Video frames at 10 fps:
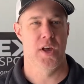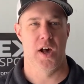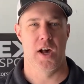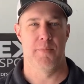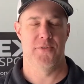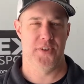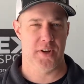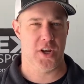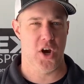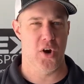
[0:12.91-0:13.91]

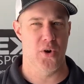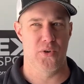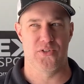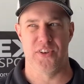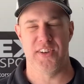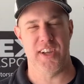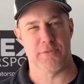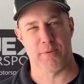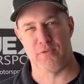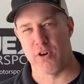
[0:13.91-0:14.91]
Suncoast and TS
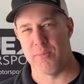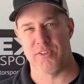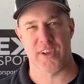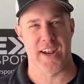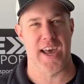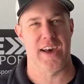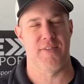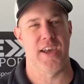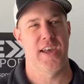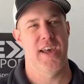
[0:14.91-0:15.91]
Performance kind of have
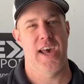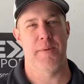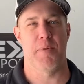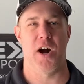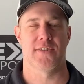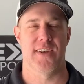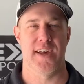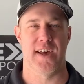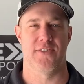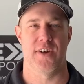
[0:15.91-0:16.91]
a box that
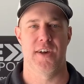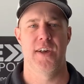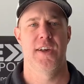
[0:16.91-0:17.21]
has a